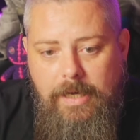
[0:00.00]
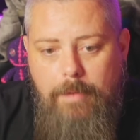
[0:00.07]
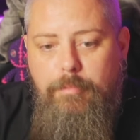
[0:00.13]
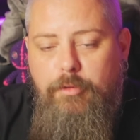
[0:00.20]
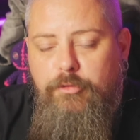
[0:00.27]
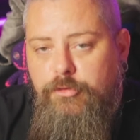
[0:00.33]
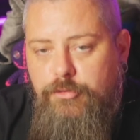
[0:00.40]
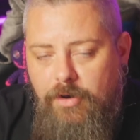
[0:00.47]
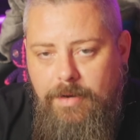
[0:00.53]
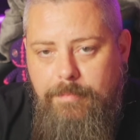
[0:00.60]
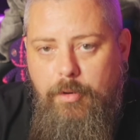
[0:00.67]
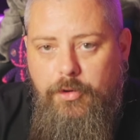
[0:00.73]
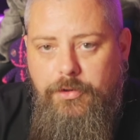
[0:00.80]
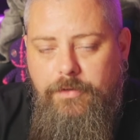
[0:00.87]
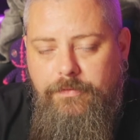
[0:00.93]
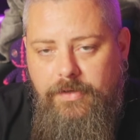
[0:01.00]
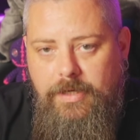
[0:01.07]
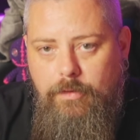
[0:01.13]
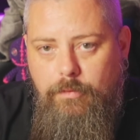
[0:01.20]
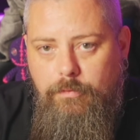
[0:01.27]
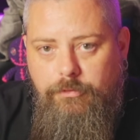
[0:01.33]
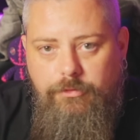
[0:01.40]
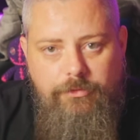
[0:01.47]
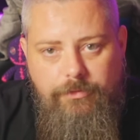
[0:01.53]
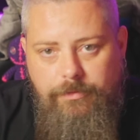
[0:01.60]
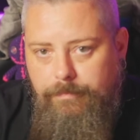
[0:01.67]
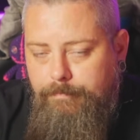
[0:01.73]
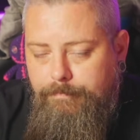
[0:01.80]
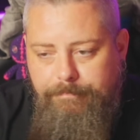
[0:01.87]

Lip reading: and push a tripod off a couch?